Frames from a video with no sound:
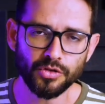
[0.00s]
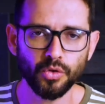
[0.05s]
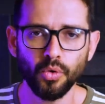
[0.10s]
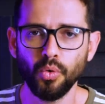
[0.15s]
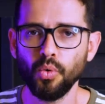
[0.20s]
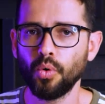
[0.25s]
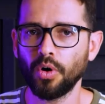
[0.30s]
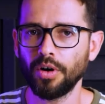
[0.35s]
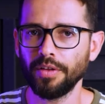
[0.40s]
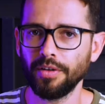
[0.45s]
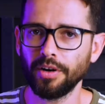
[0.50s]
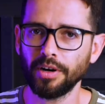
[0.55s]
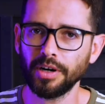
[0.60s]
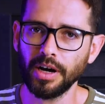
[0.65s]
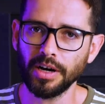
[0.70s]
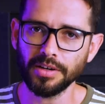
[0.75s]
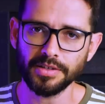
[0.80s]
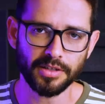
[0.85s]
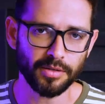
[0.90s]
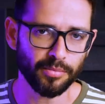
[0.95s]
Who are their
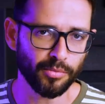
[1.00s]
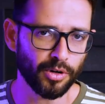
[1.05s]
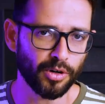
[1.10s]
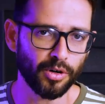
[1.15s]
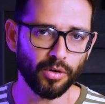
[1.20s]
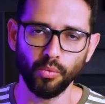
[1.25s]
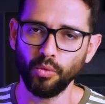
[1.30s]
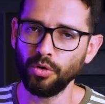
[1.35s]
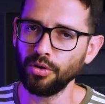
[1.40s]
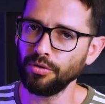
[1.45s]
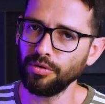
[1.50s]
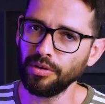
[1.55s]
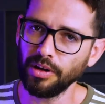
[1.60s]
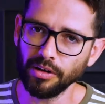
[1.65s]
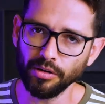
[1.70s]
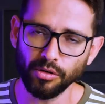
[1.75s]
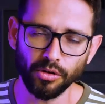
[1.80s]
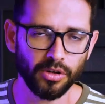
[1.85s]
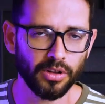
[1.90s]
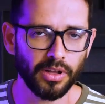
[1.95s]
customer? What do they
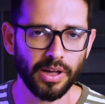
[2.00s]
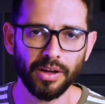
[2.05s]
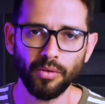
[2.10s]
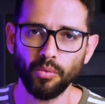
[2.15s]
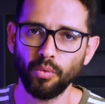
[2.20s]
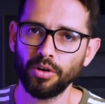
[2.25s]
look like?